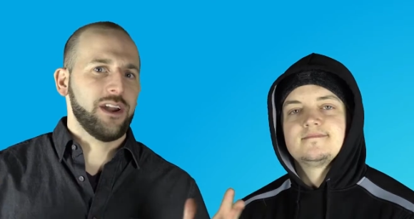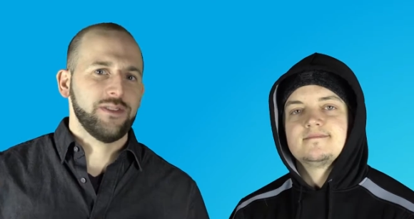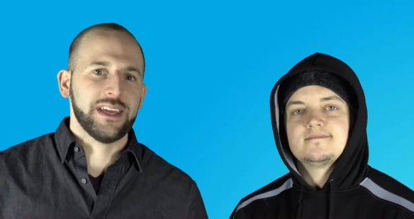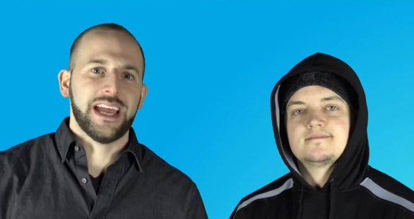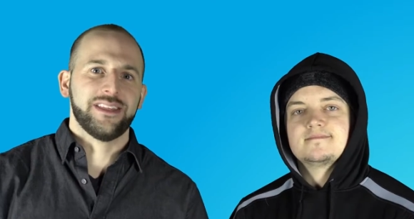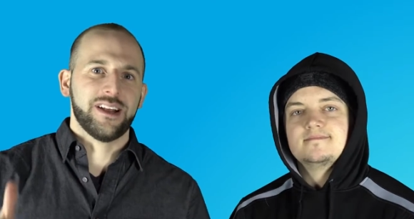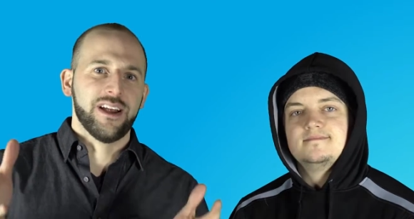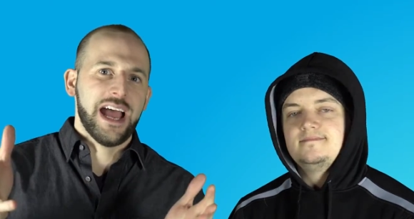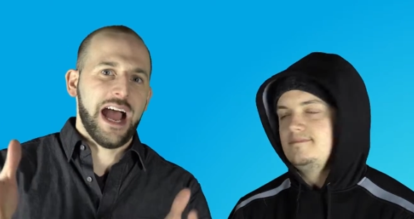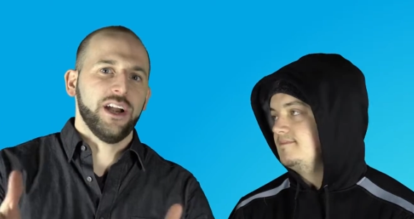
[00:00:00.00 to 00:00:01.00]
Speaker 1: How did they get
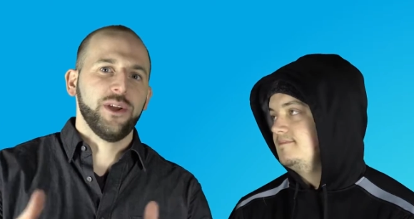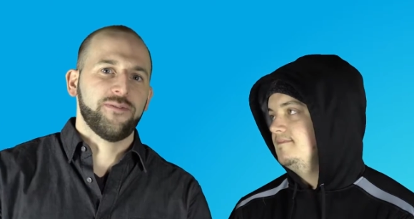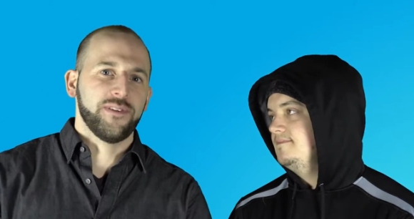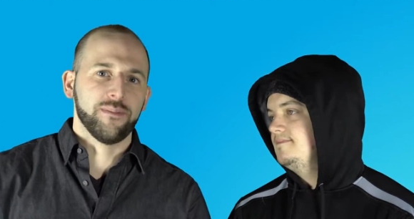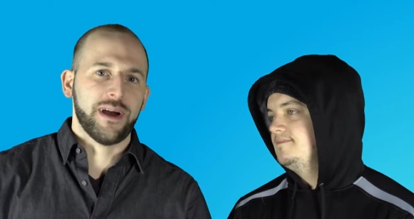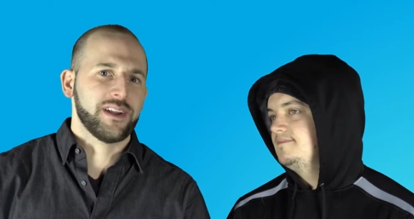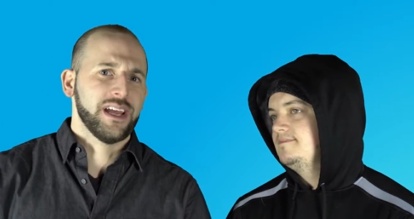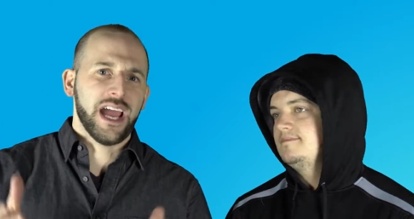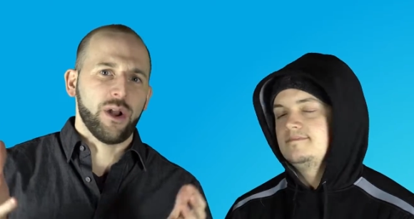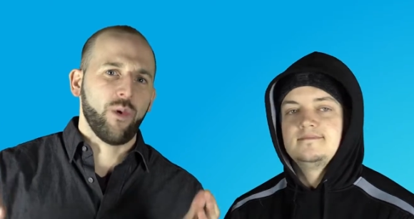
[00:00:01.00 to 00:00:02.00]
there? How do you feel about it?
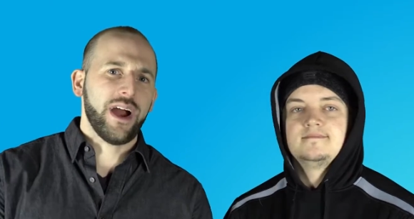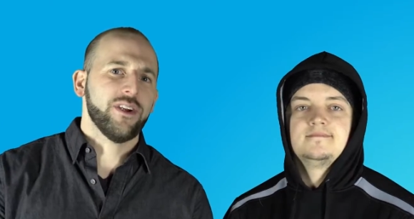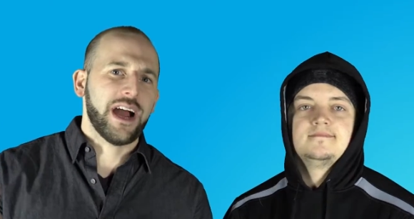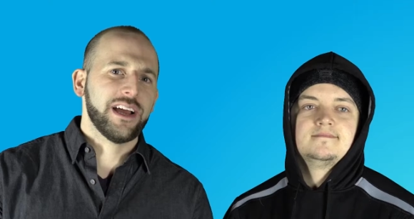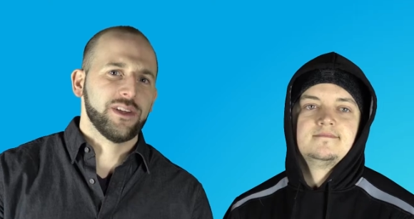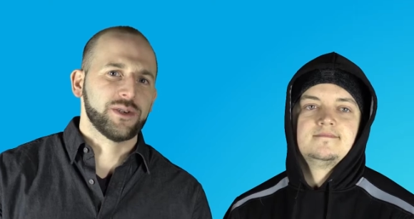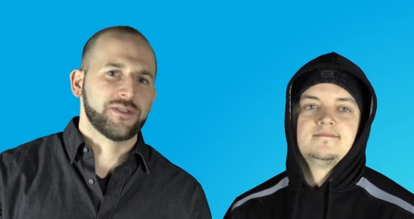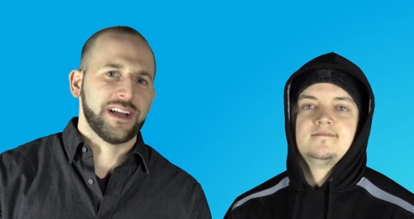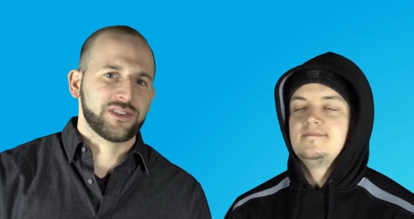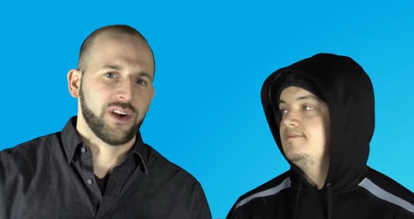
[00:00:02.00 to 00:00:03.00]
And why are Islanders
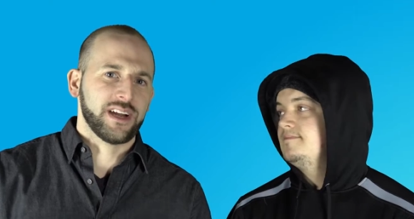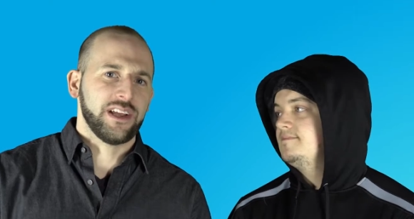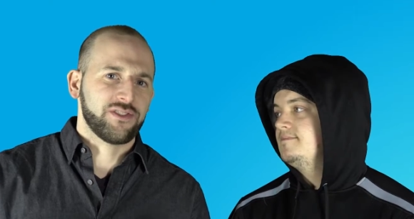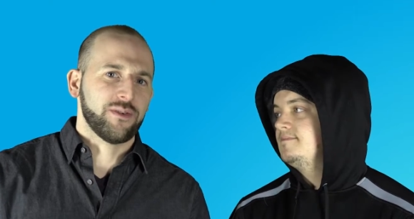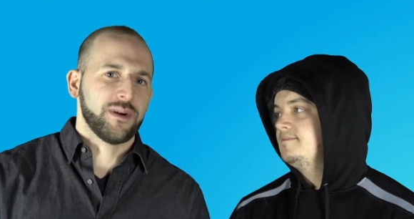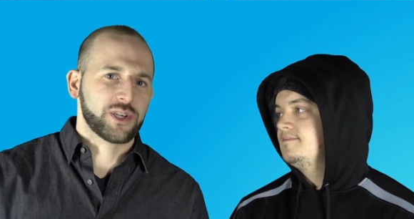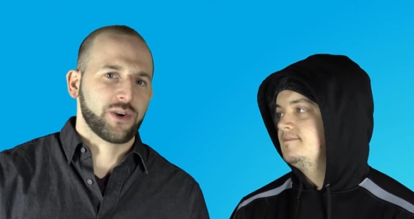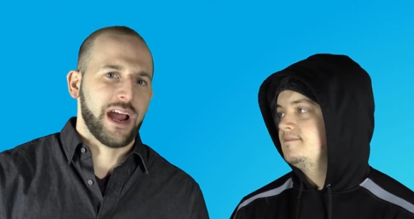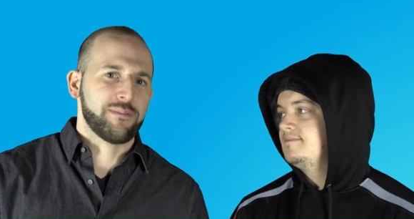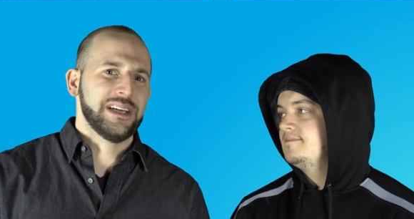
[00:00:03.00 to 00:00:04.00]
fans talking so much
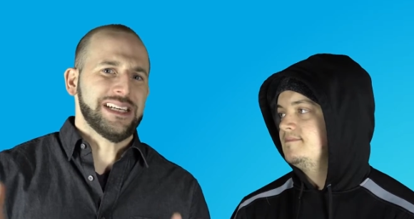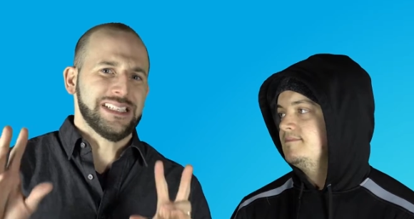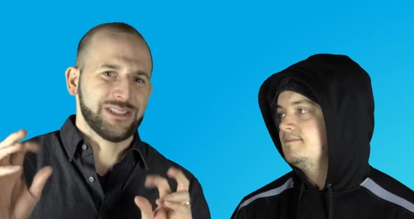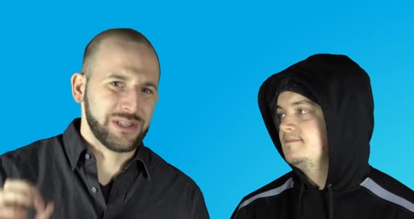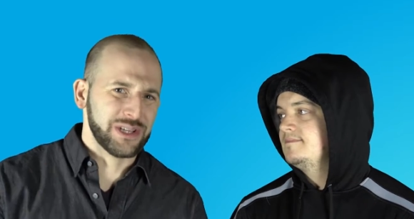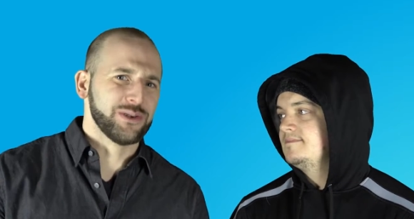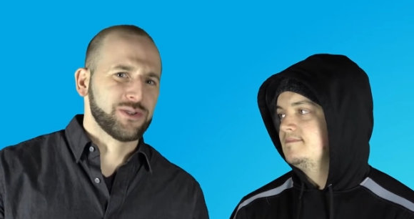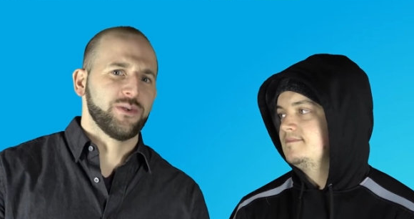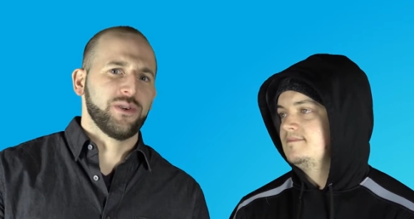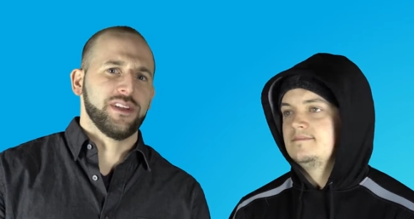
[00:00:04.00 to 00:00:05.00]
crap? It's a little
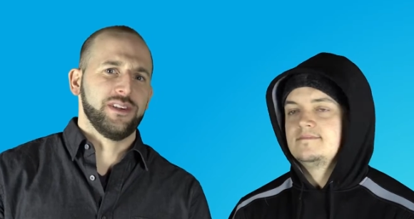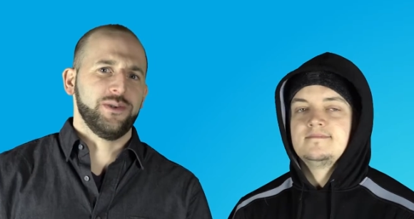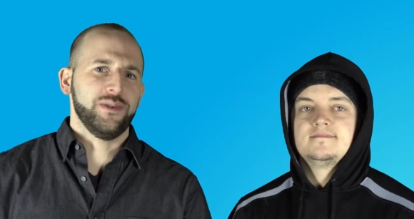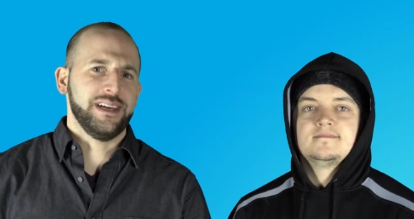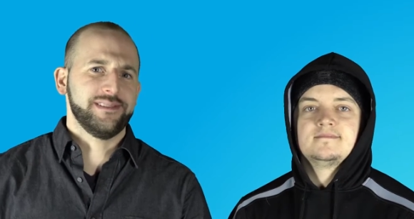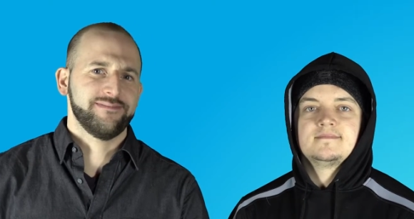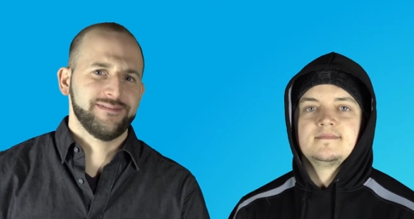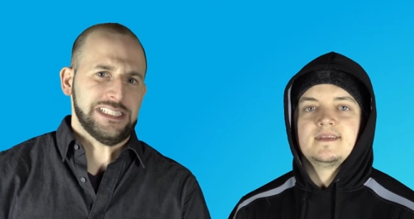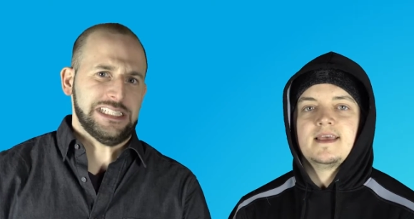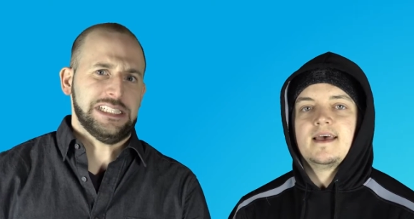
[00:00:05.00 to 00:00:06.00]
too early to do that.
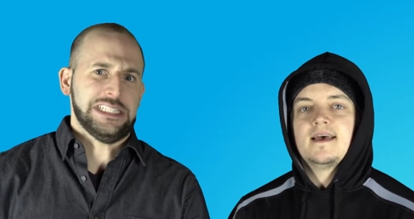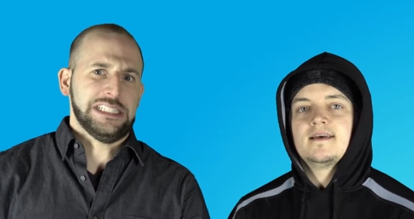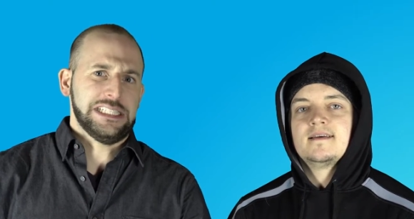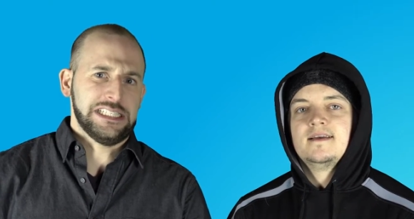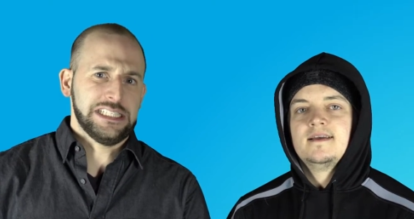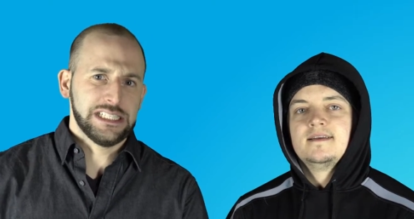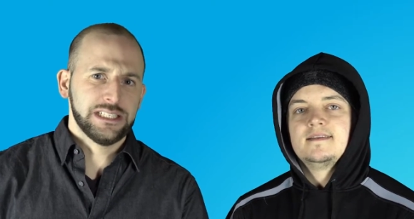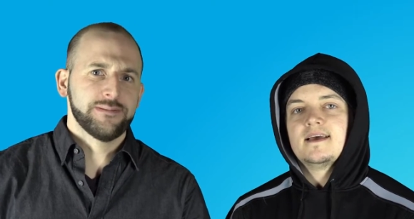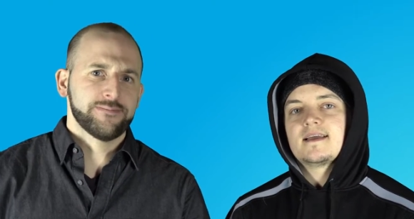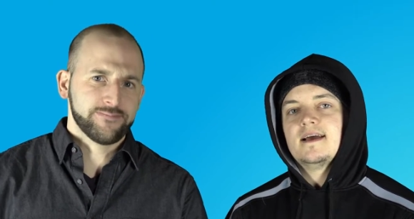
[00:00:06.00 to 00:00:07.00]
Speaker 2: Yeah.
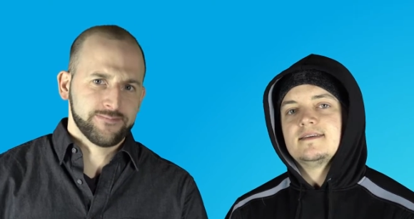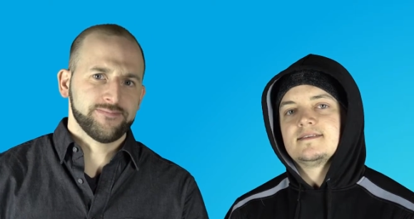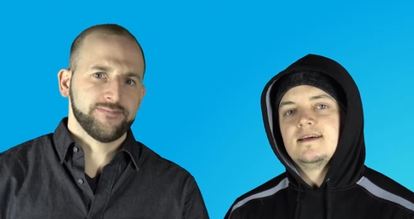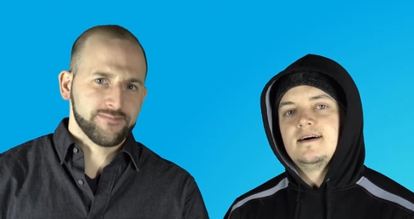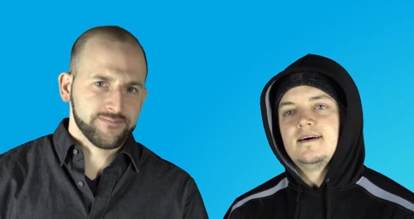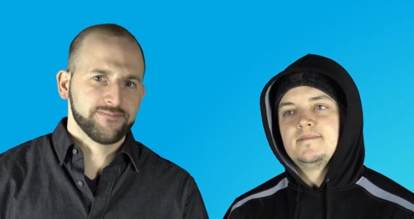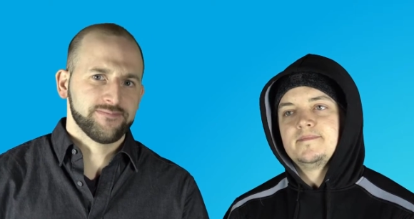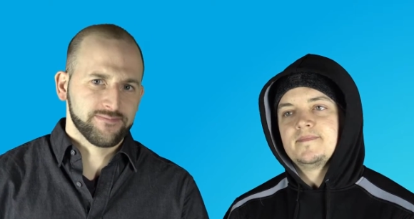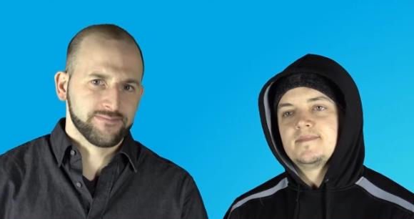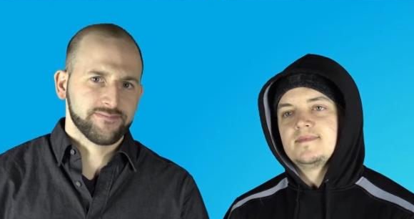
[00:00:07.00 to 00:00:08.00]
Yeah, guys,
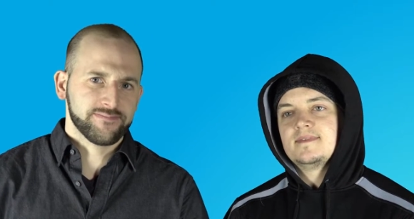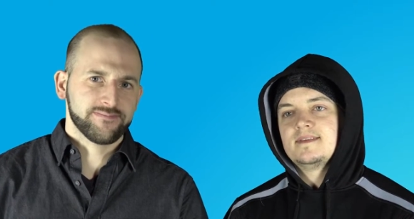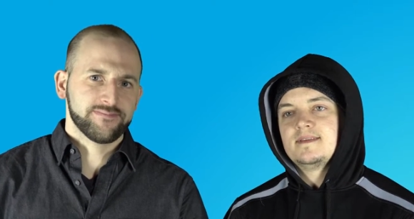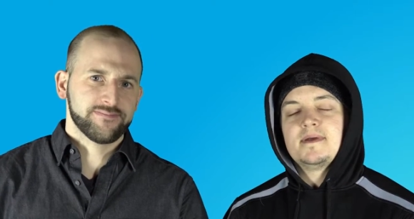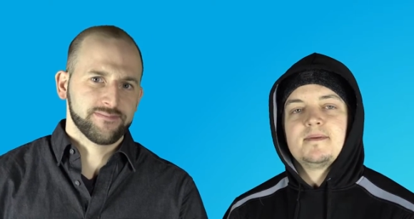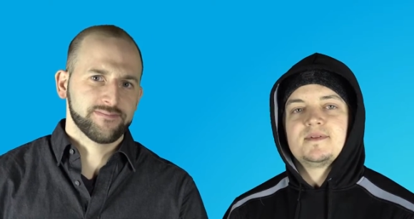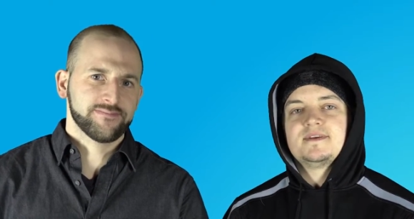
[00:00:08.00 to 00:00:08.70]
um, the Maple